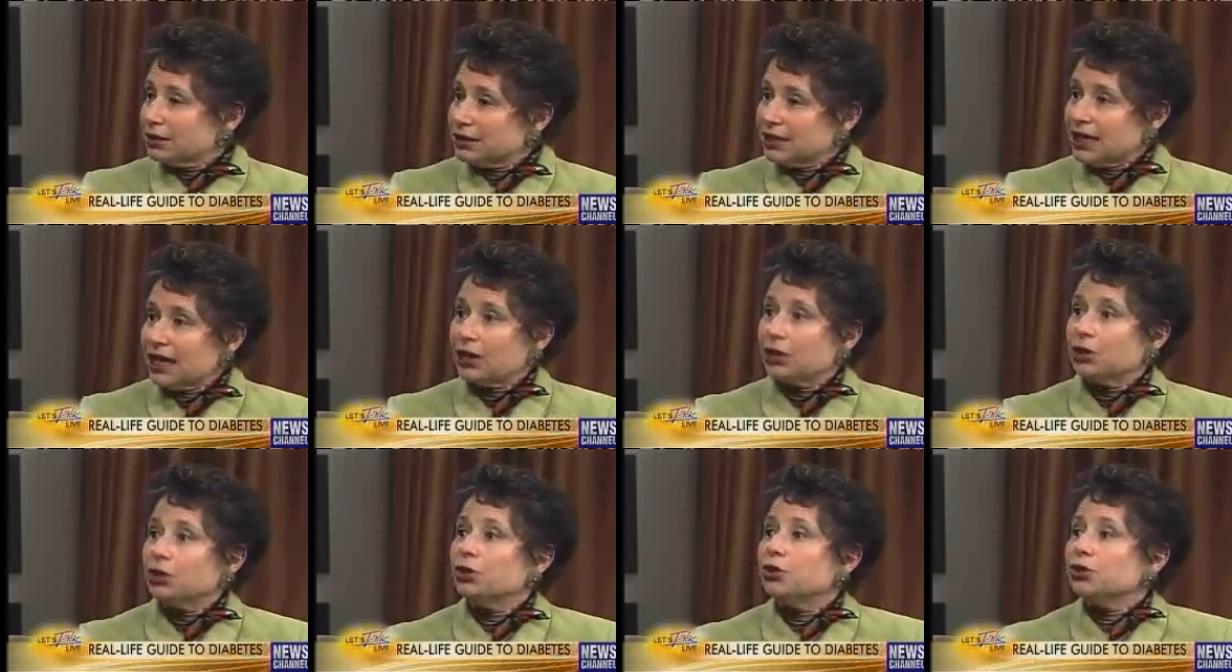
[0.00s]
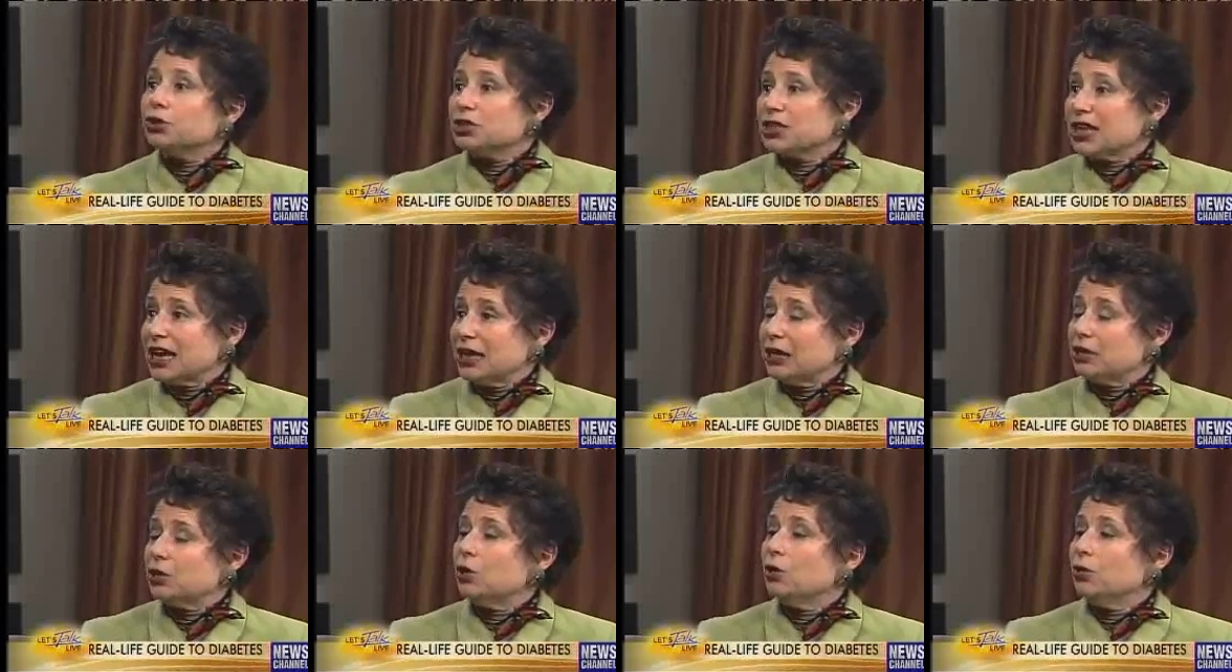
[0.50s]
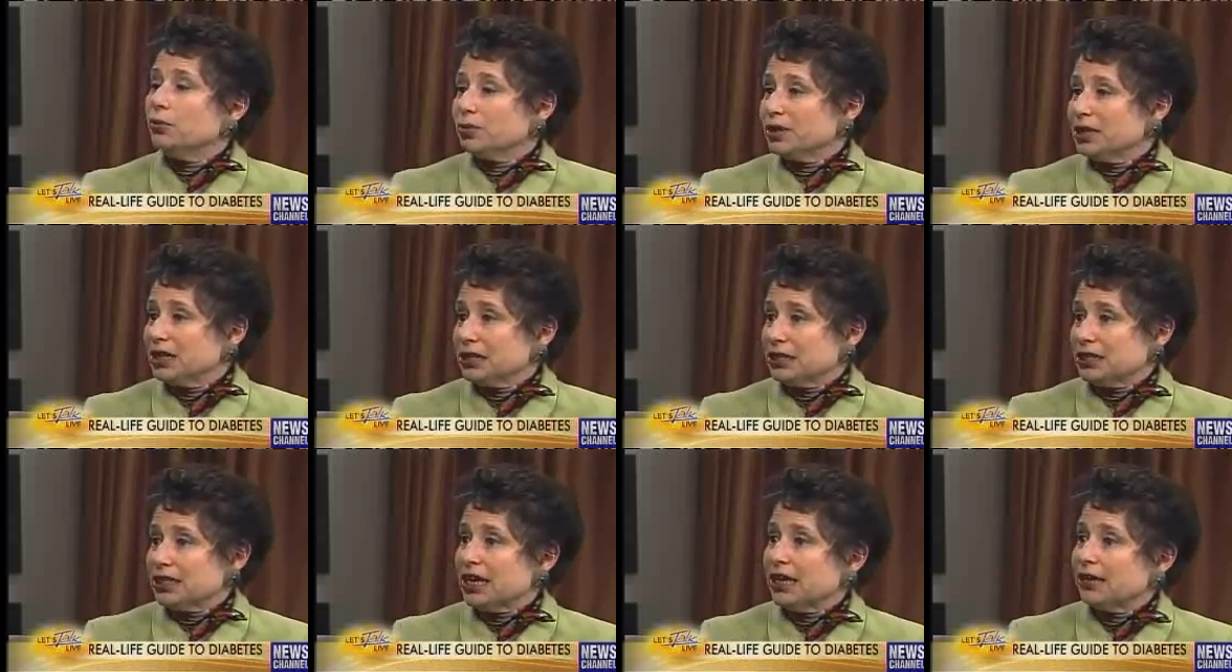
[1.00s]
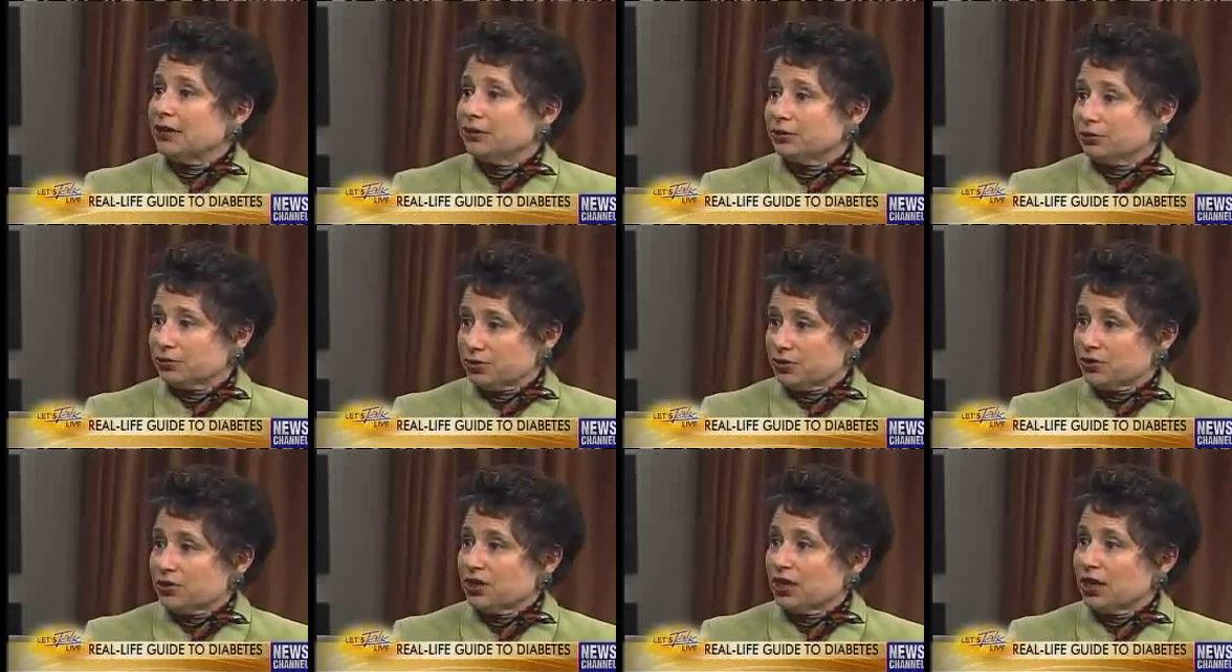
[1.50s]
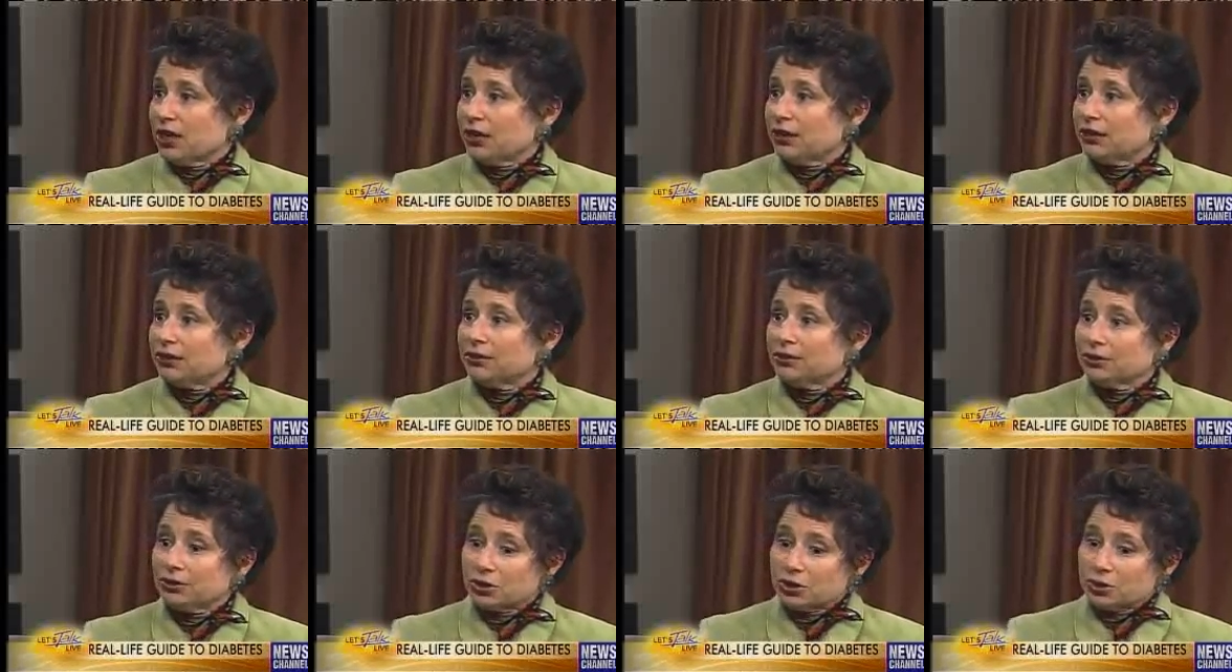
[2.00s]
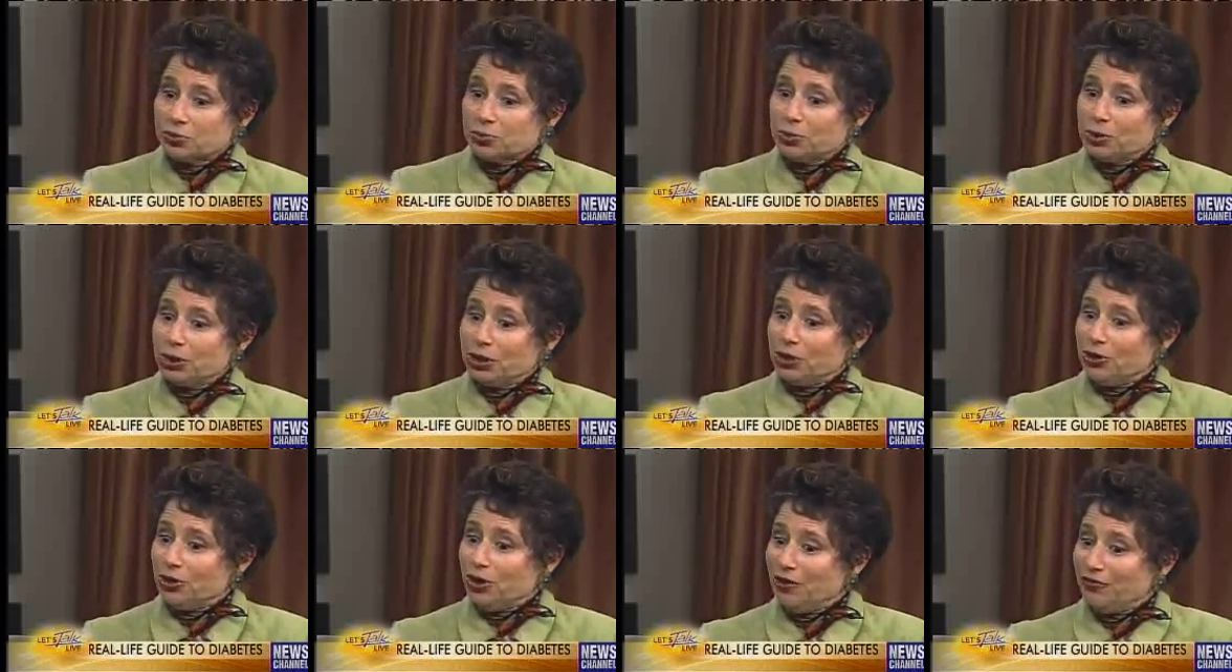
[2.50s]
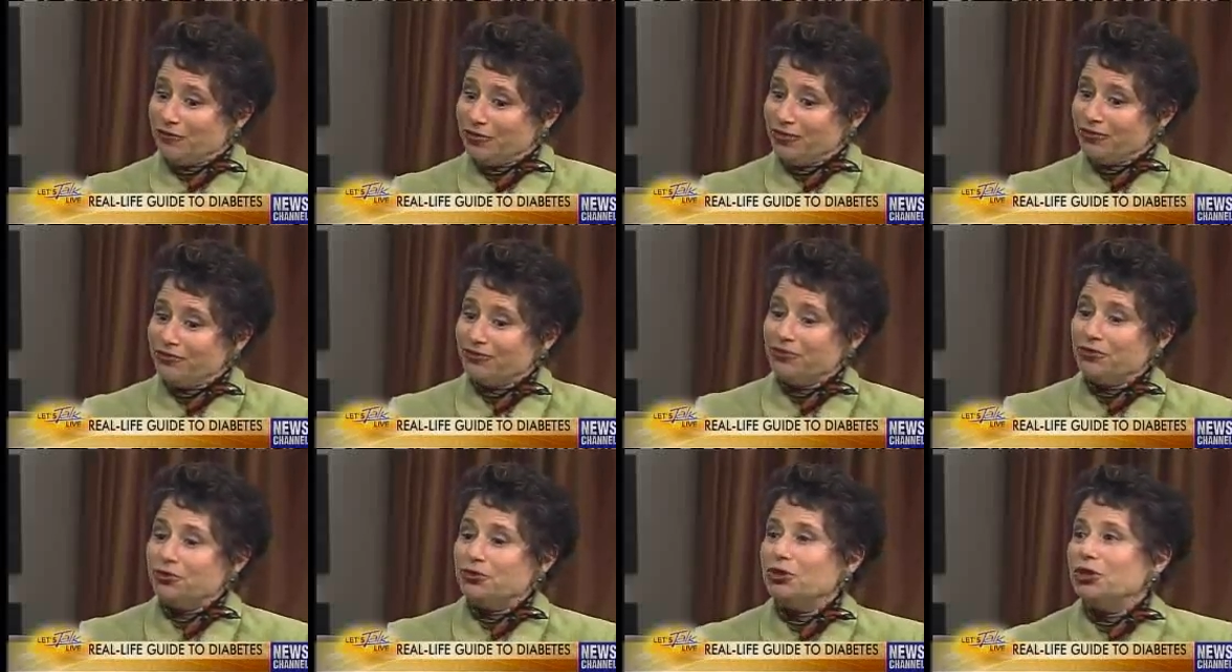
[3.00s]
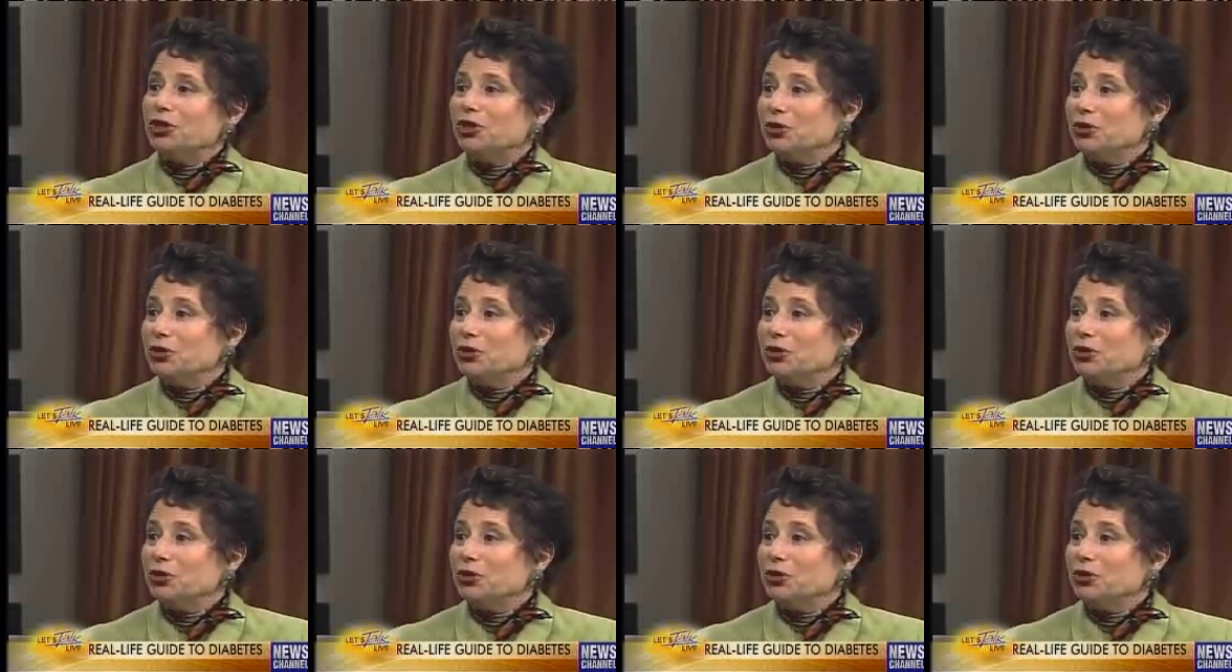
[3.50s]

get your take-home containers and split off the food